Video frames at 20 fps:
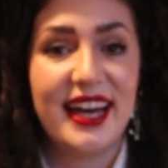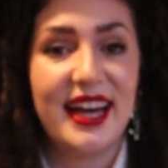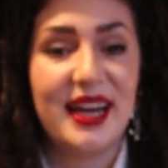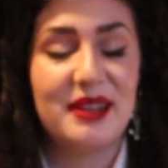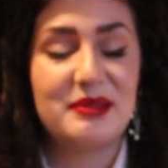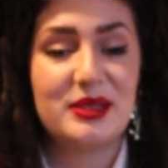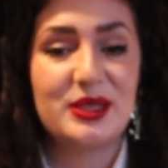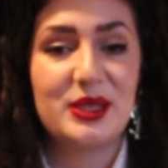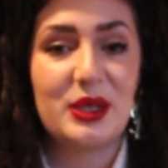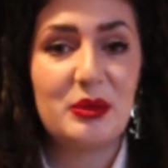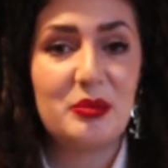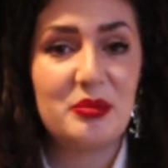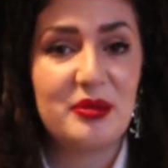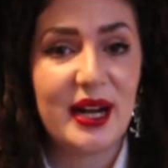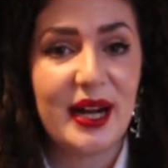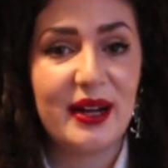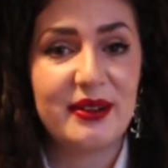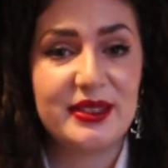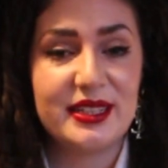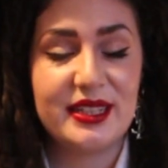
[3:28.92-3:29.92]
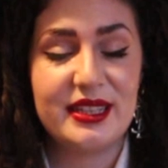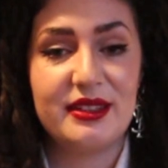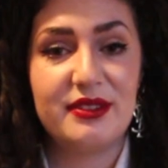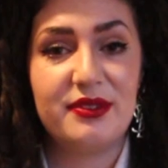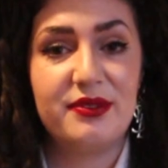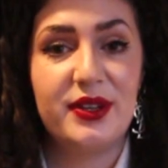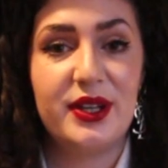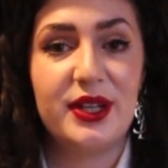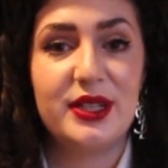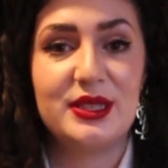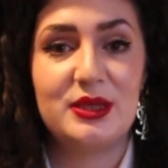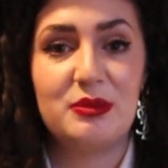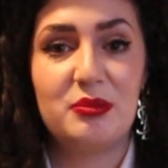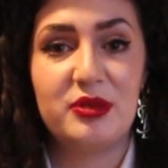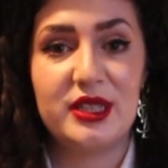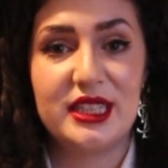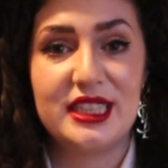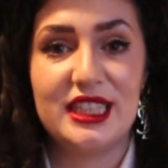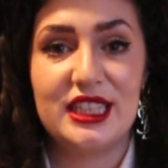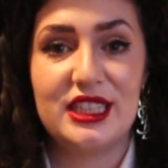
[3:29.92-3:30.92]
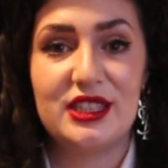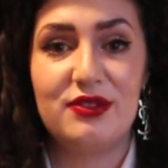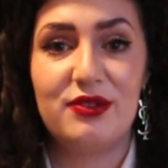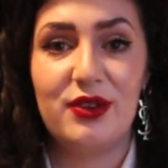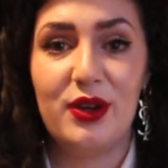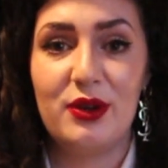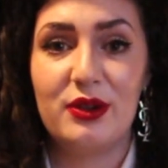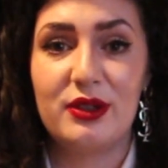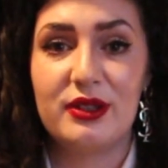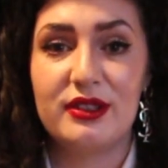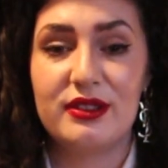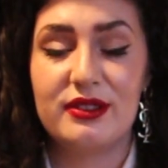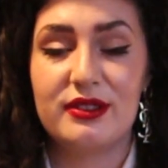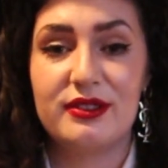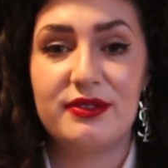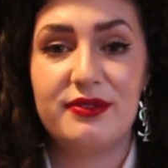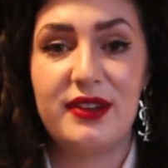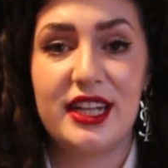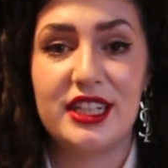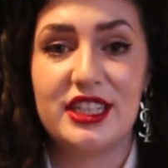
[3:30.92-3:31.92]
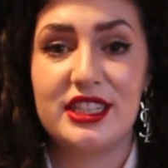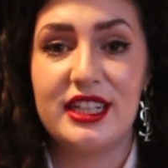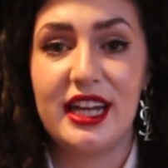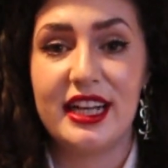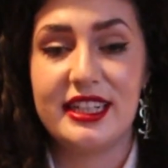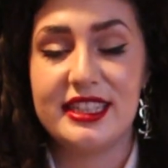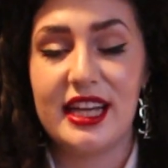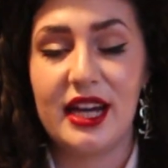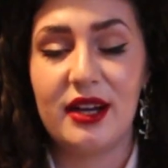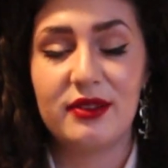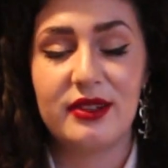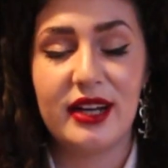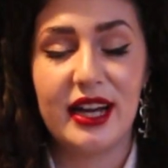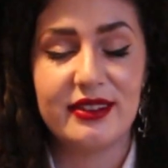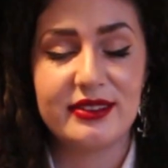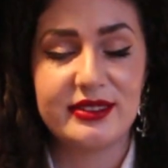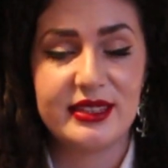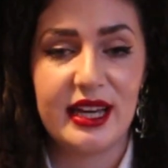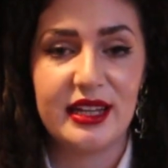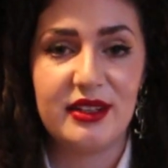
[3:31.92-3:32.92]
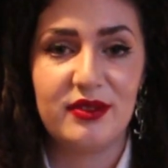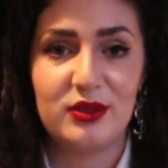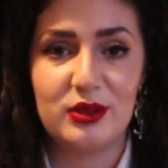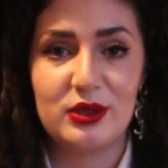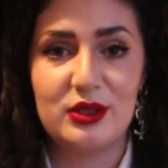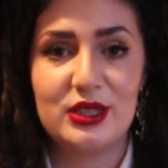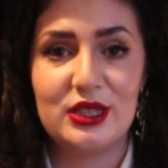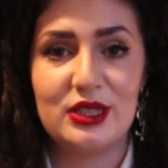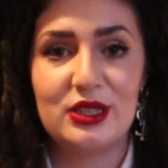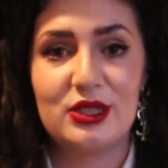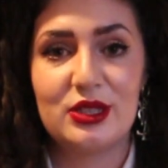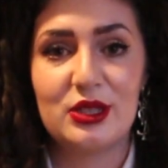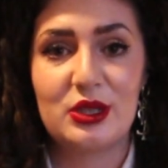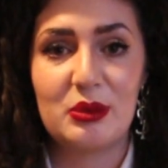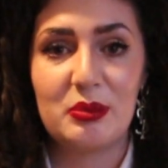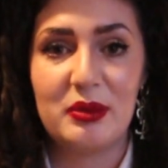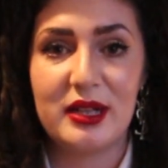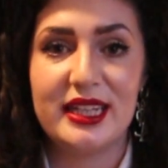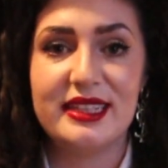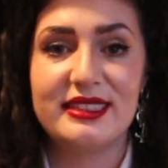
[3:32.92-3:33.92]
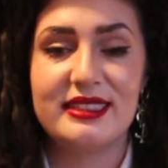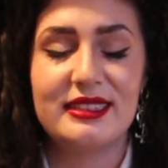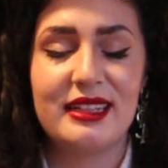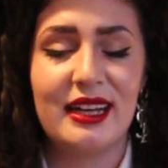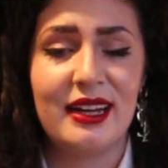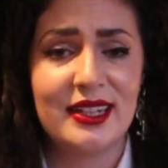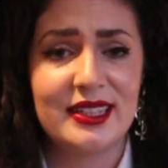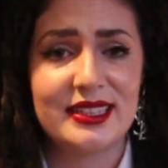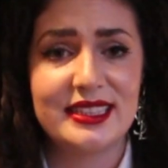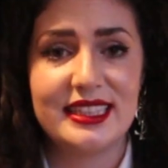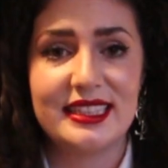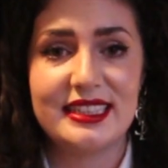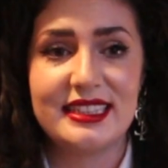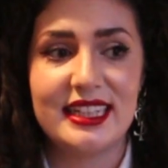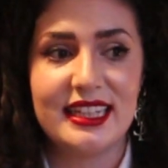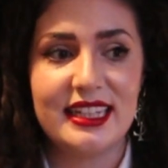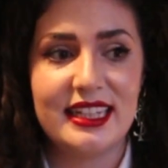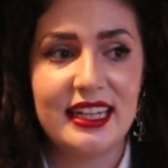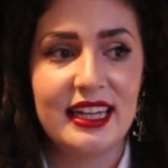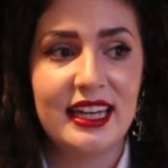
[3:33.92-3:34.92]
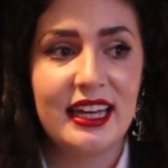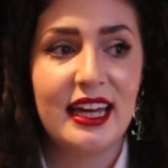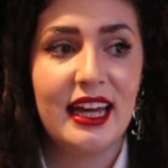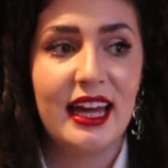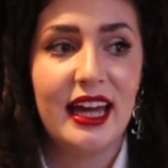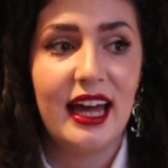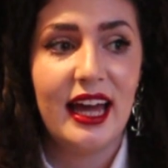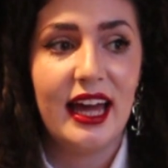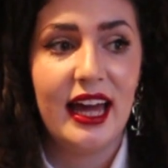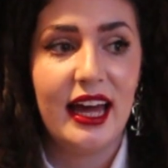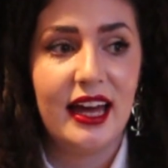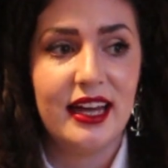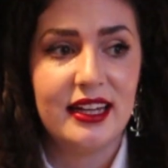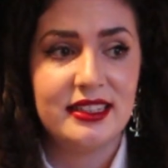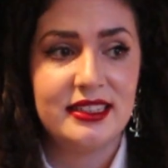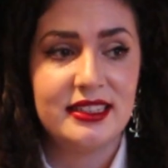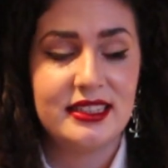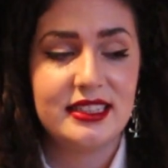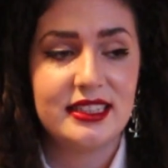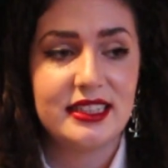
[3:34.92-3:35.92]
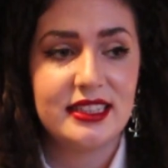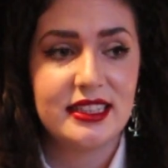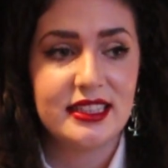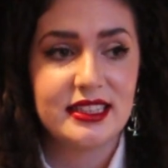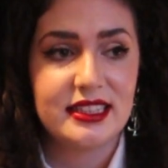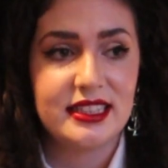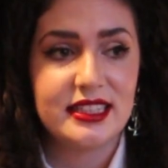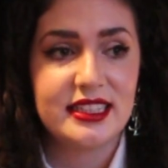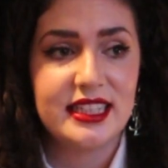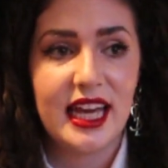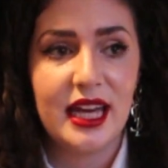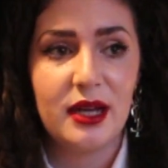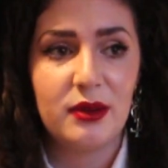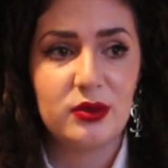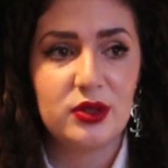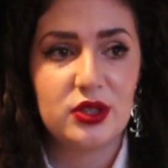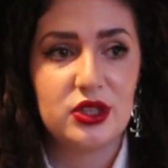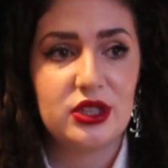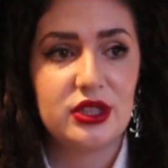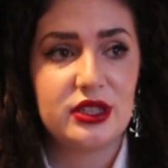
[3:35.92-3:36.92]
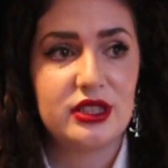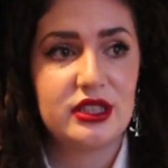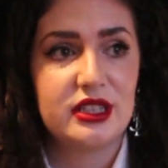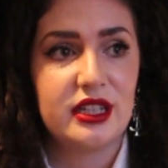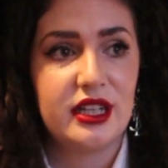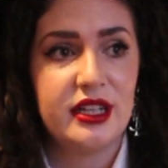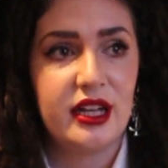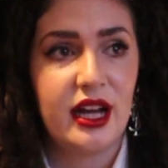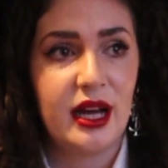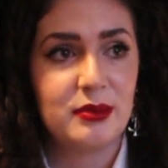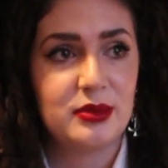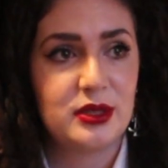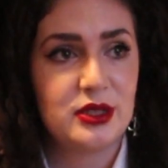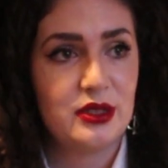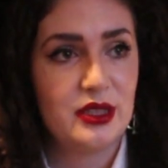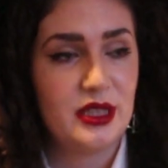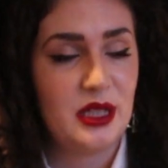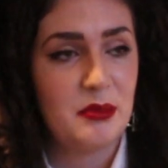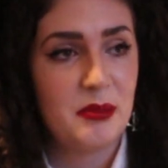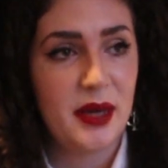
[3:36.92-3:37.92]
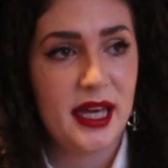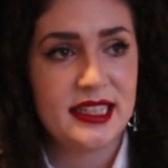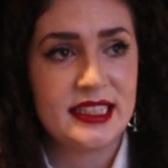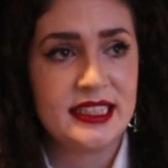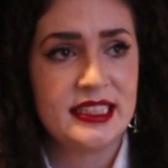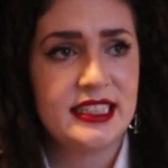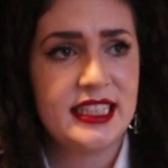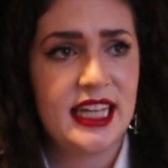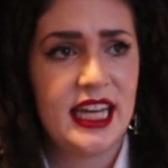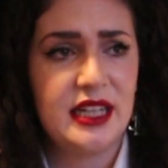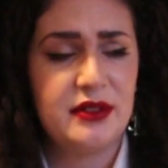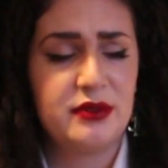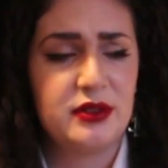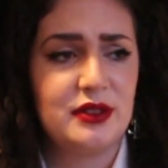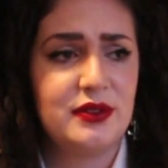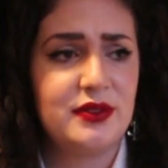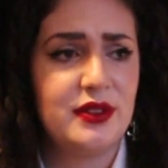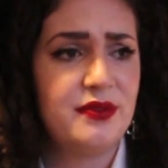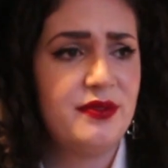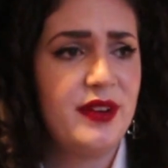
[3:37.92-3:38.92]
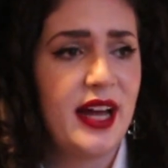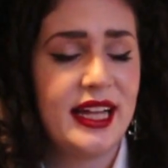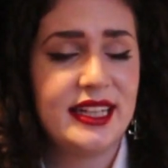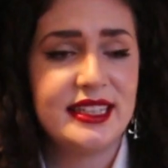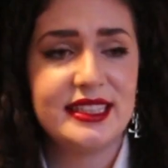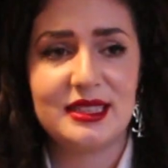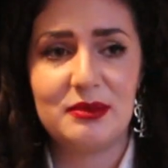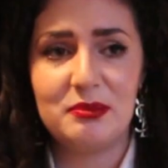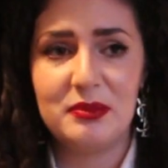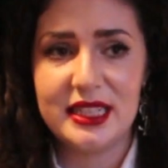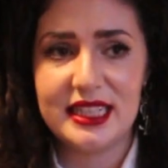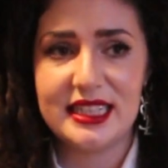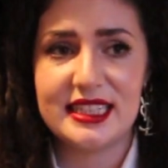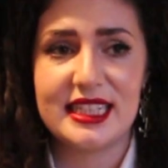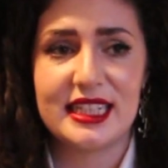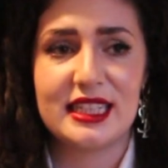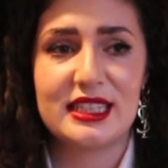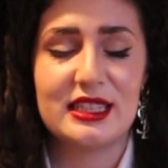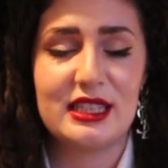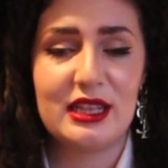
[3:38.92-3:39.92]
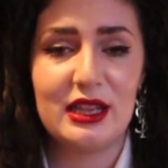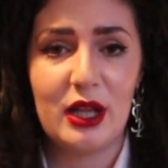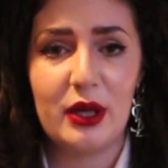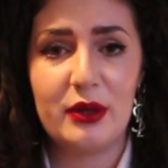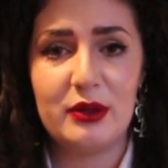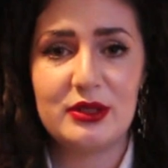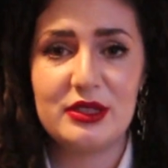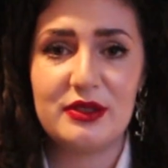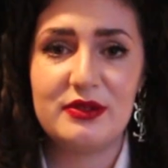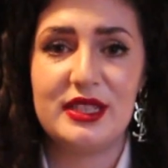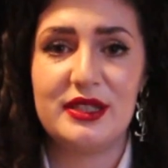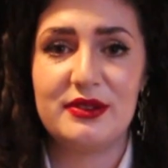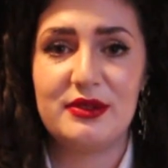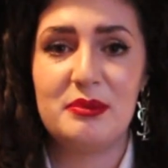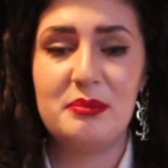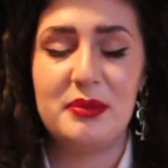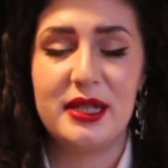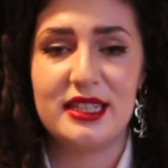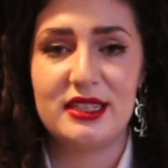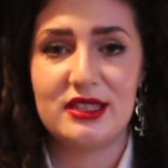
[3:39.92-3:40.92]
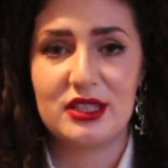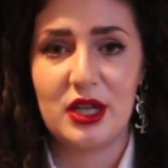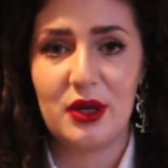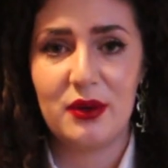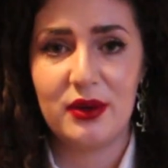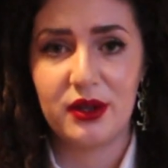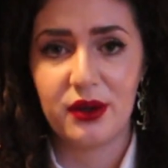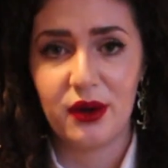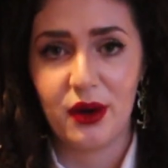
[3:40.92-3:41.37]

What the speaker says: I'm so proud that the first British Vogue Fashion Night Out outside of London took place in our city, and the day was just an absolutely amazing day full of events, meetings, loads of different bits going